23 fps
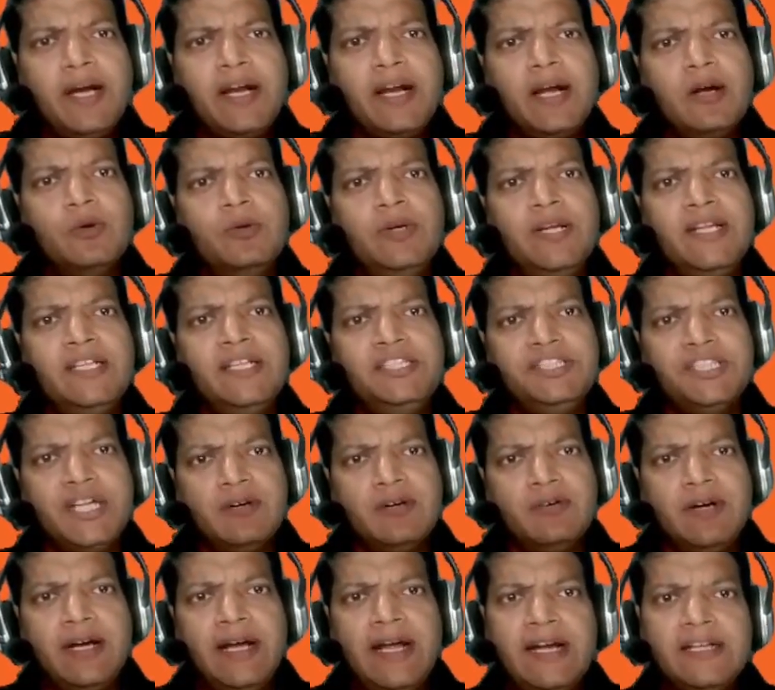around in
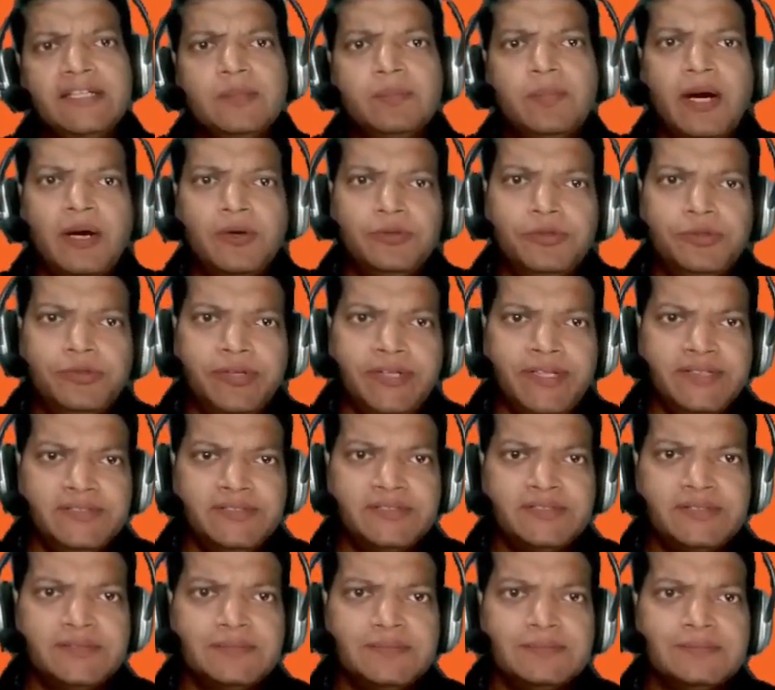Java at the
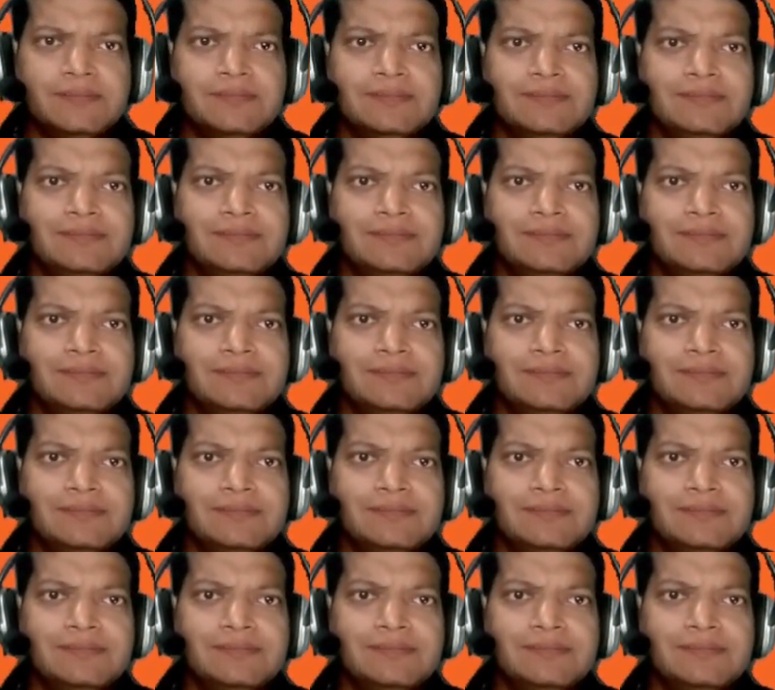boundaries.